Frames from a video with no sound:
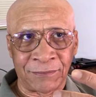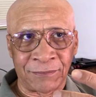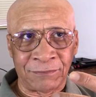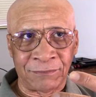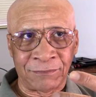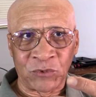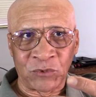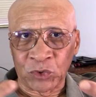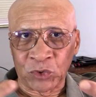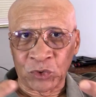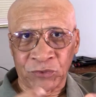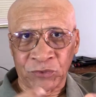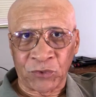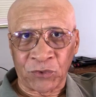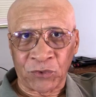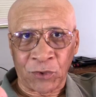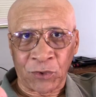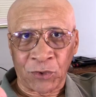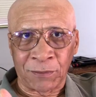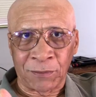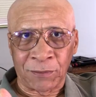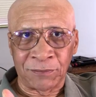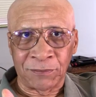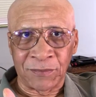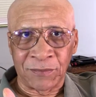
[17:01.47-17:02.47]

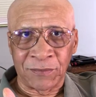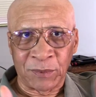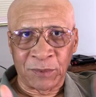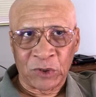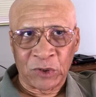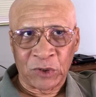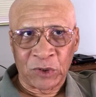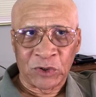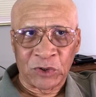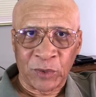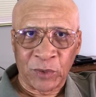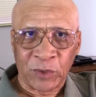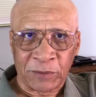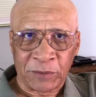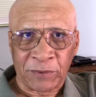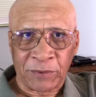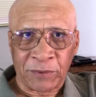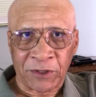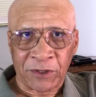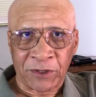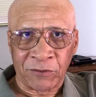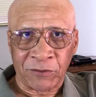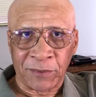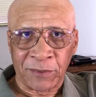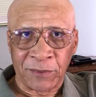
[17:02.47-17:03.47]
uniform because they weren't part
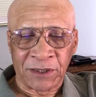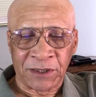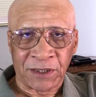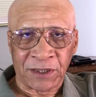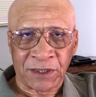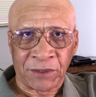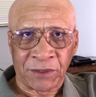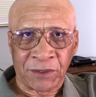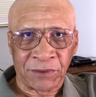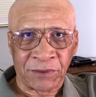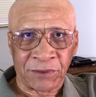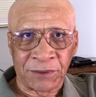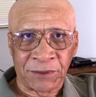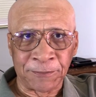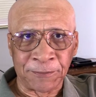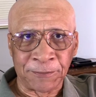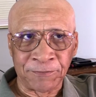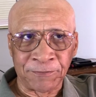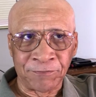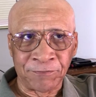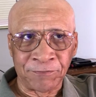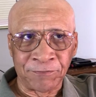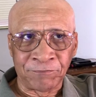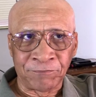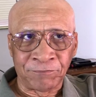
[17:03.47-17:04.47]
of the military.
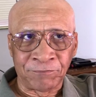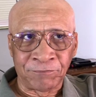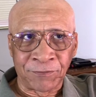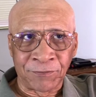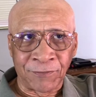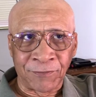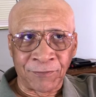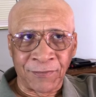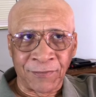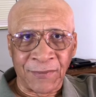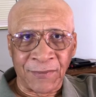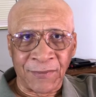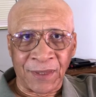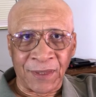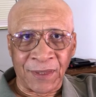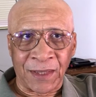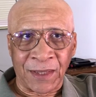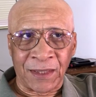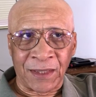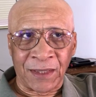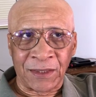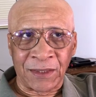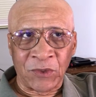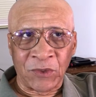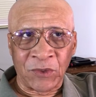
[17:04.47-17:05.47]

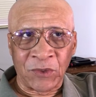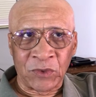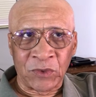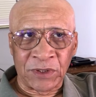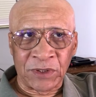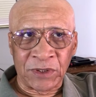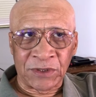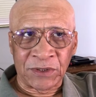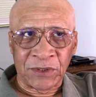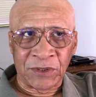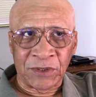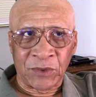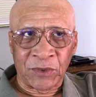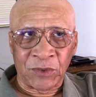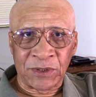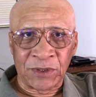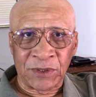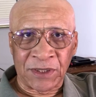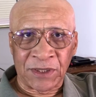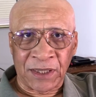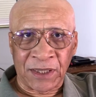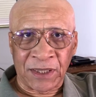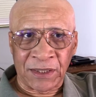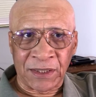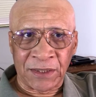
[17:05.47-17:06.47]
And the only
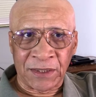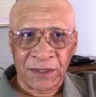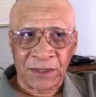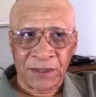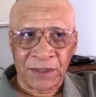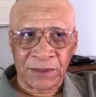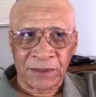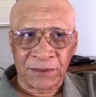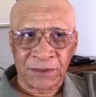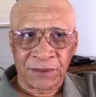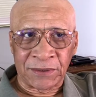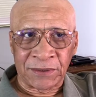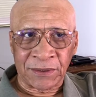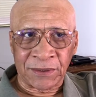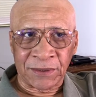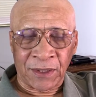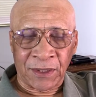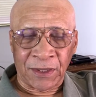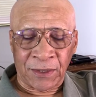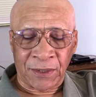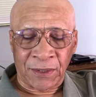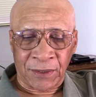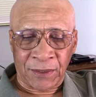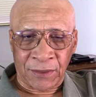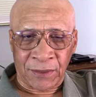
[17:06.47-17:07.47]
thing is,
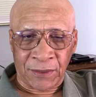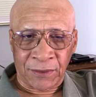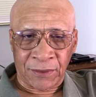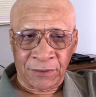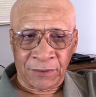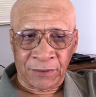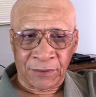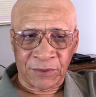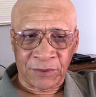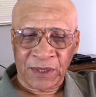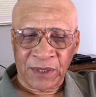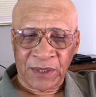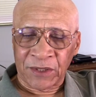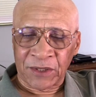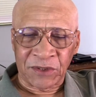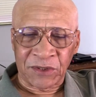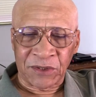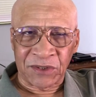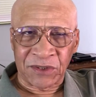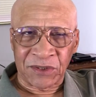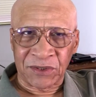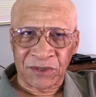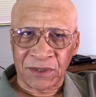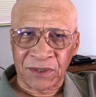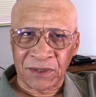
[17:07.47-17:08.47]
there are
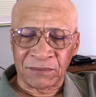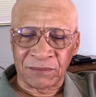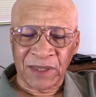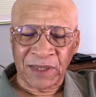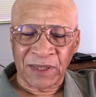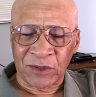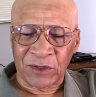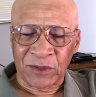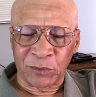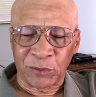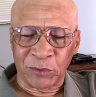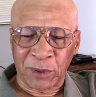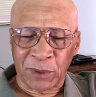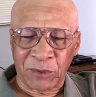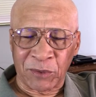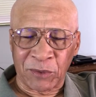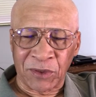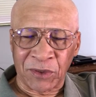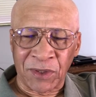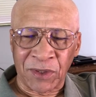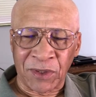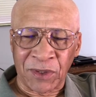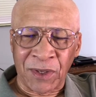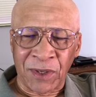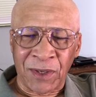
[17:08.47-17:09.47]
certain, I don't remember,
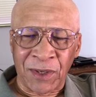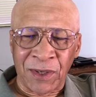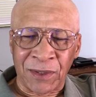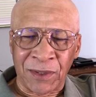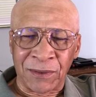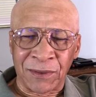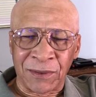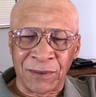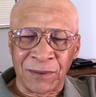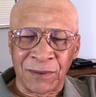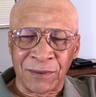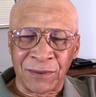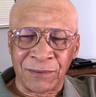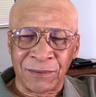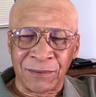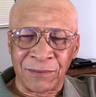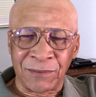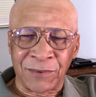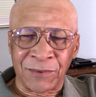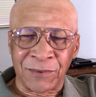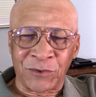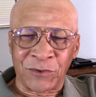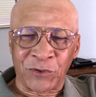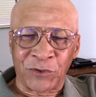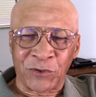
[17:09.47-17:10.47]

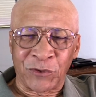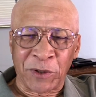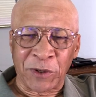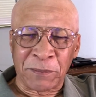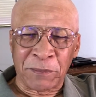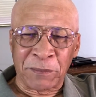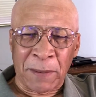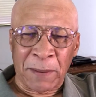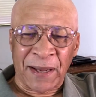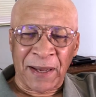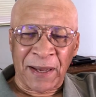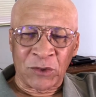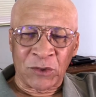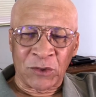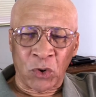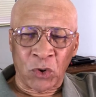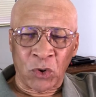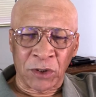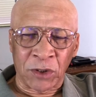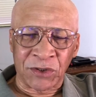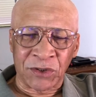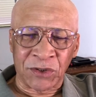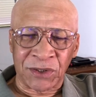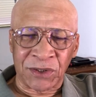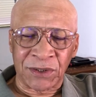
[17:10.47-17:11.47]
during Papa
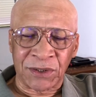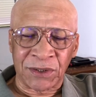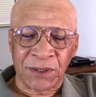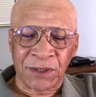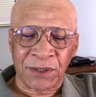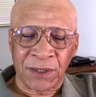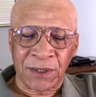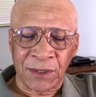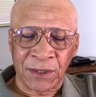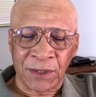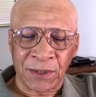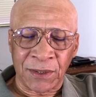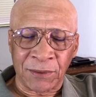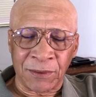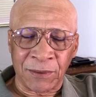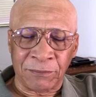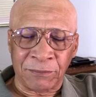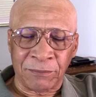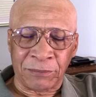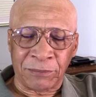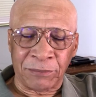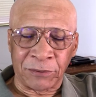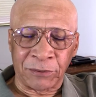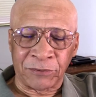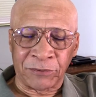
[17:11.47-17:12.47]
Doc's
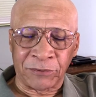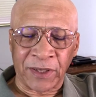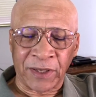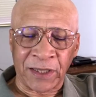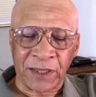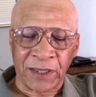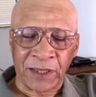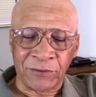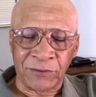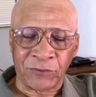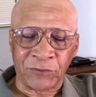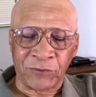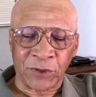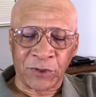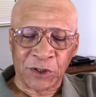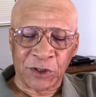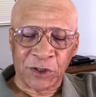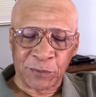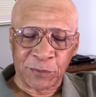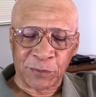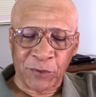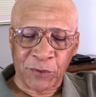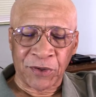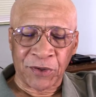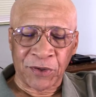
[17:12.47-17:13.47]
parade for his
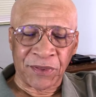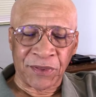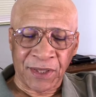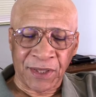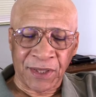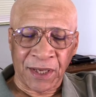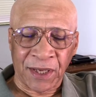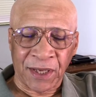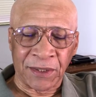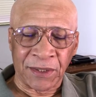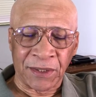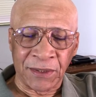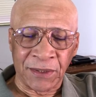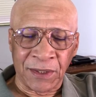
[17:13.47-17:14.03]
birthday,